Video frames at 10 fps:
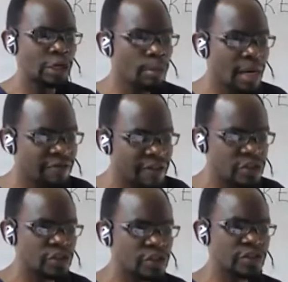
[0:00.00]

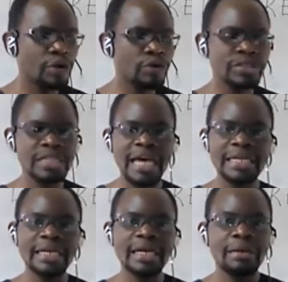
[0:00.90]
manifestations are concerned,
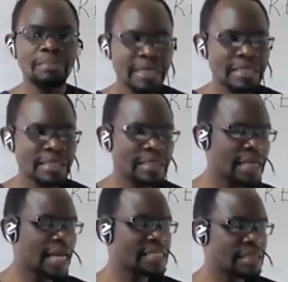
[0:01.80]
basically
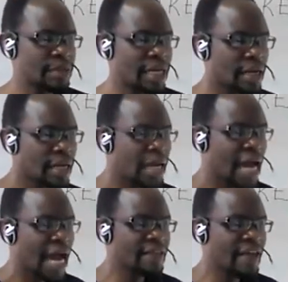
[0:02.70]
they are similar.
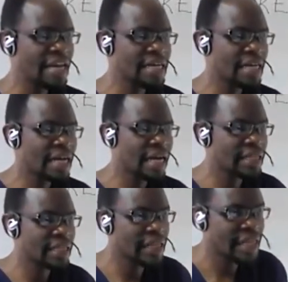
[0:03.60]
And then in
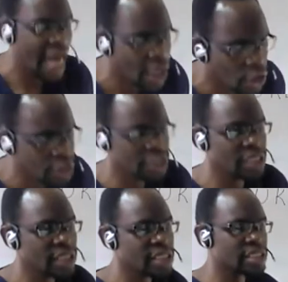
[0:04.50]
the
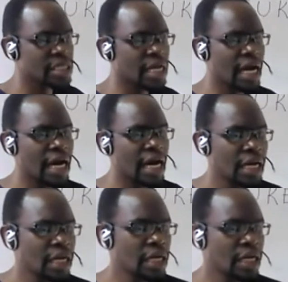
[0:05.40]
diagnosis,
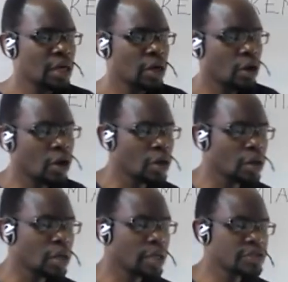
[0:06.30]

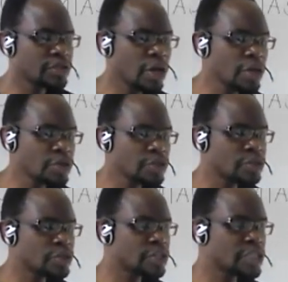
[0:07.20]

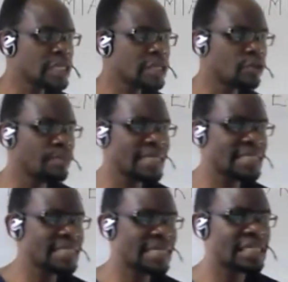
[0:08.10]
you
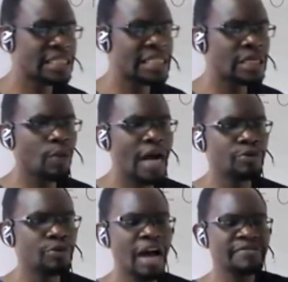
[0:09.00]
basically see what
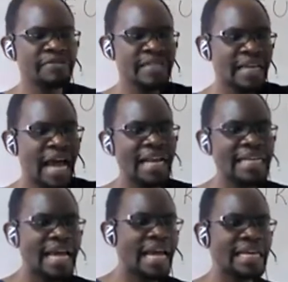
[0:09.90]
we have seen
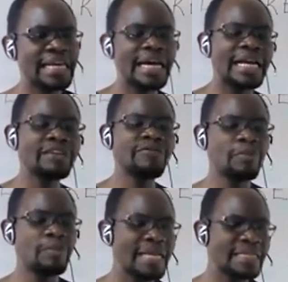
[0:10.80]
earlier in
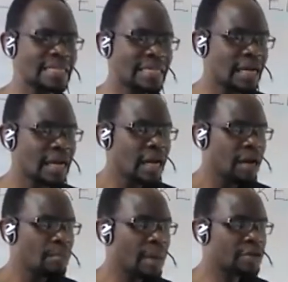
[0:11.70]
lymphoblastic,
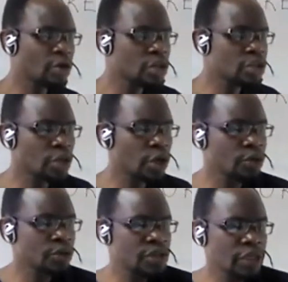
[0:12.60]
but also
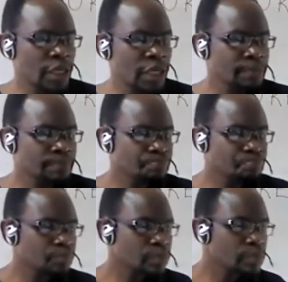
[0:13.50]
you see
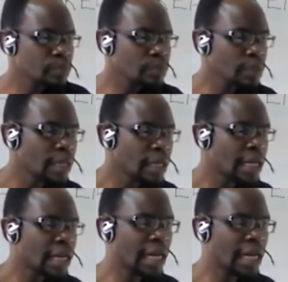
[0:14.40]
a